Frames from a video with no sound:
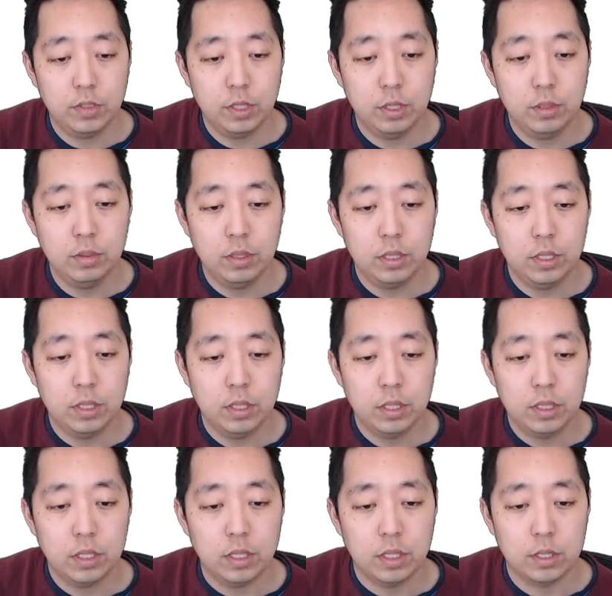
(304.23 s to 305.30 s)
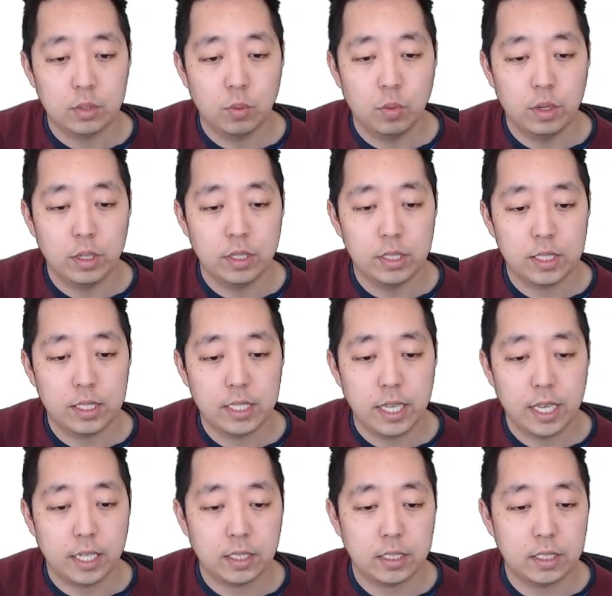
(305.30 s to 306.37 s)
2, is 1
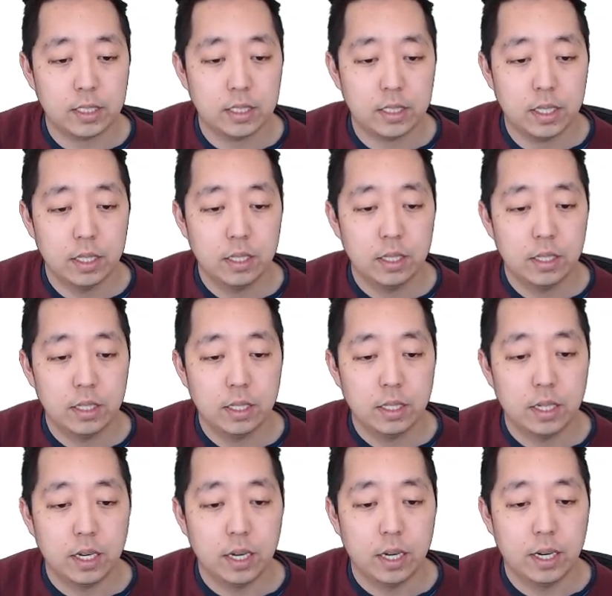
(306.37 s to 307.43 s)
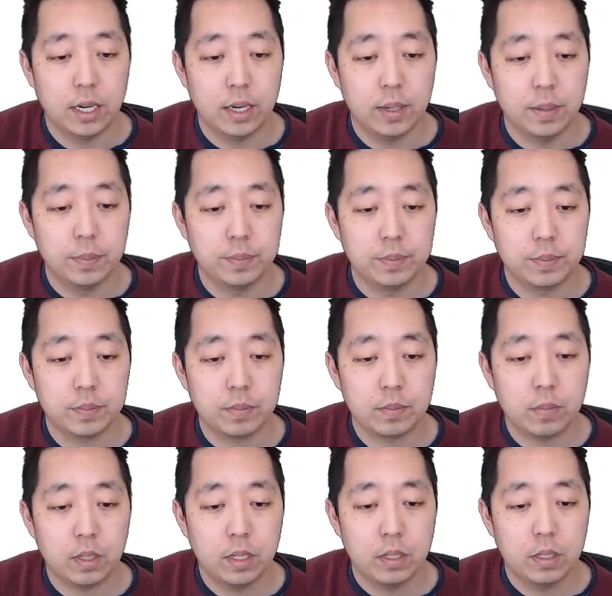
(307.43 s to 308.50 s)
sixth, um,
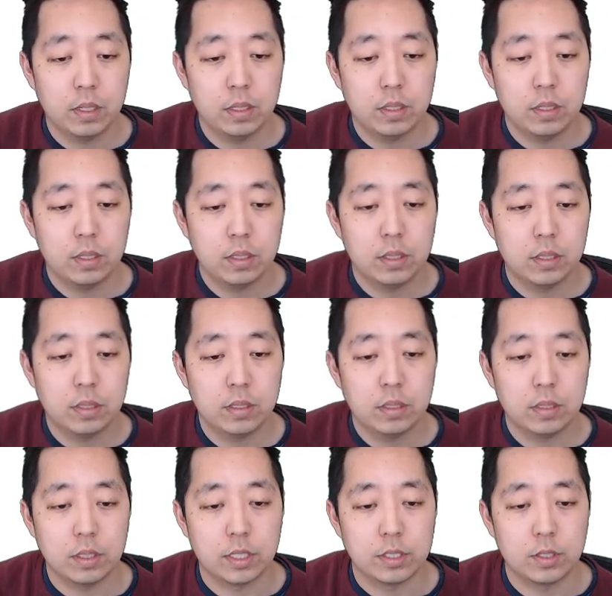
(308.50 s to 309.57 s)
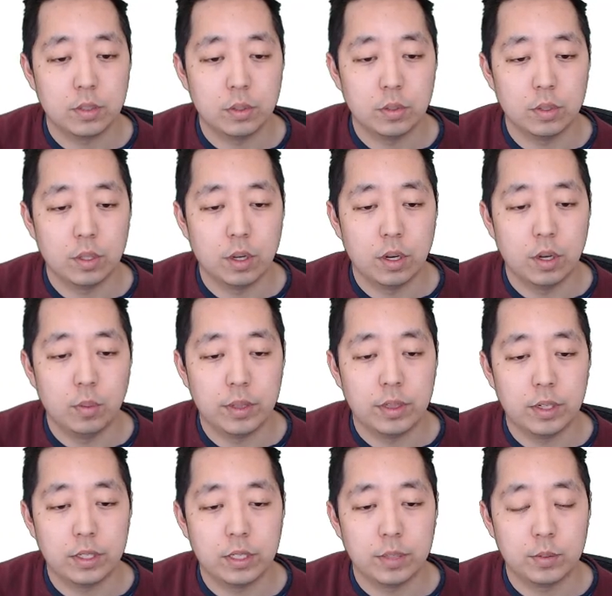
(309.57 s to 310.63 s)
because uh, 1
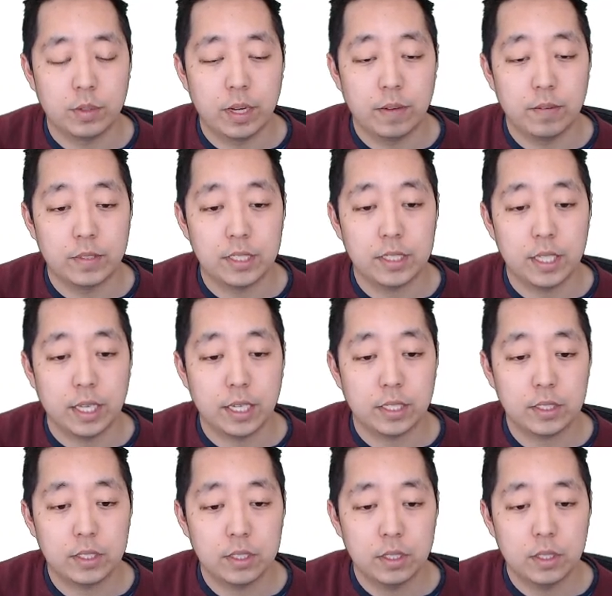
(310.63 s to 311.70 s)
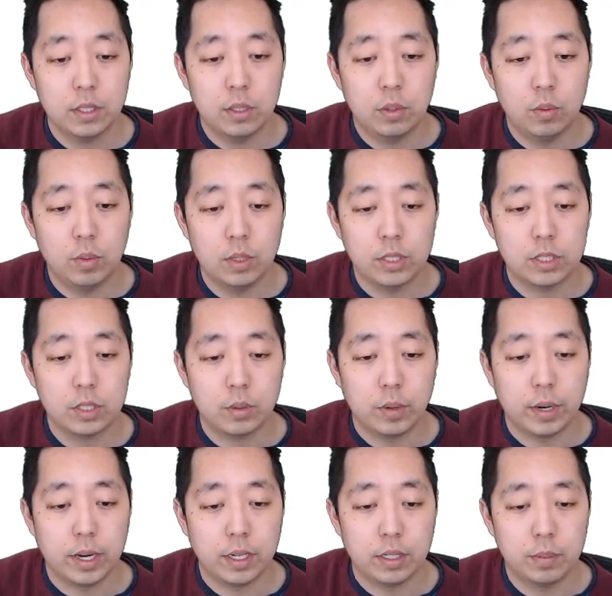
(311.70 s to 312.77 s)
third times 1 half is 6, 1
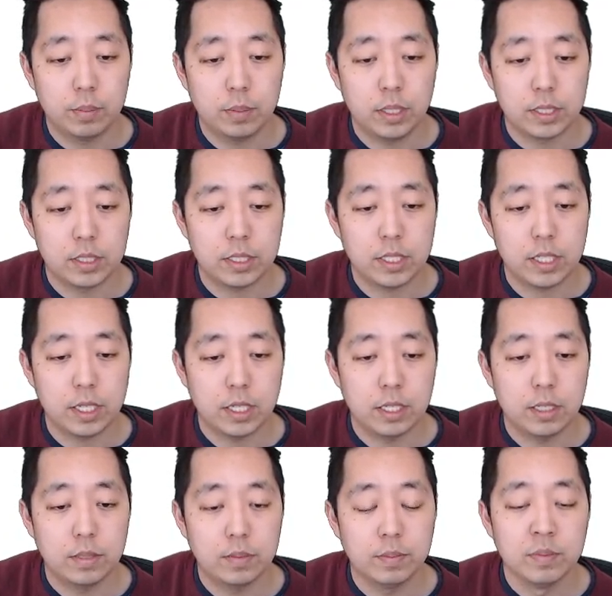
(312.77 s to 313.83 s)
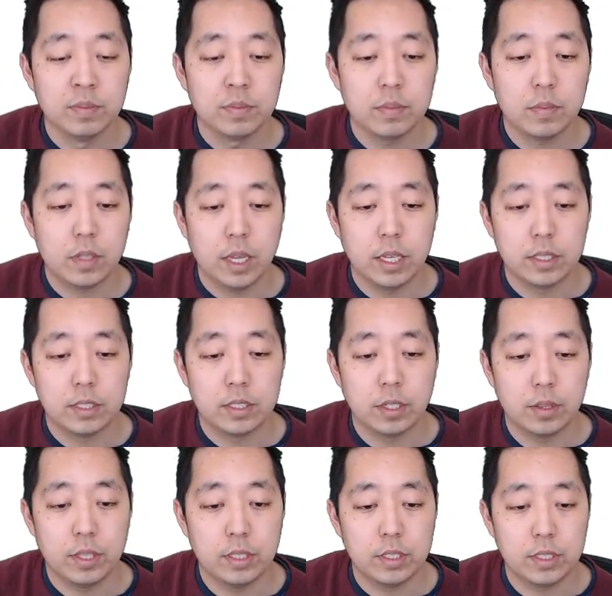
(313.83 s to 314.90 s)
squared plus c. And so
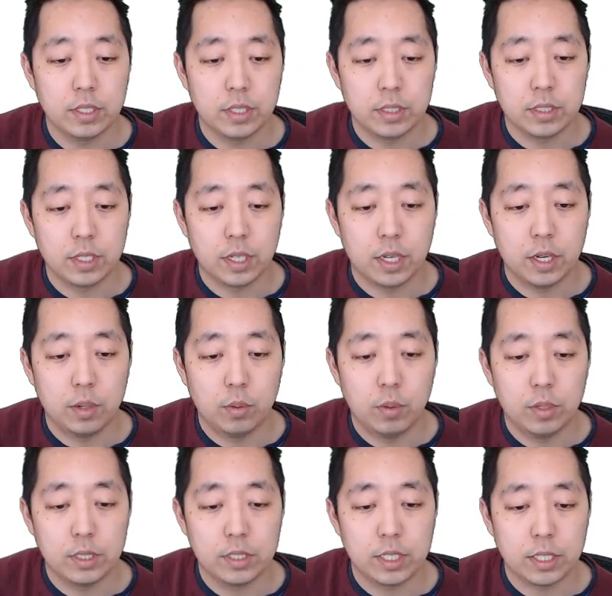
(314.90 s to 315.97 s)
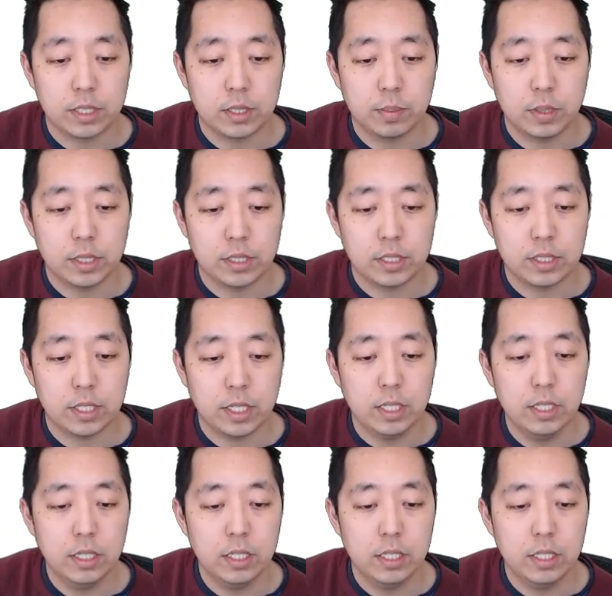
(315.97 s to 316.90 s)
this is uh, 1 sixth plus c.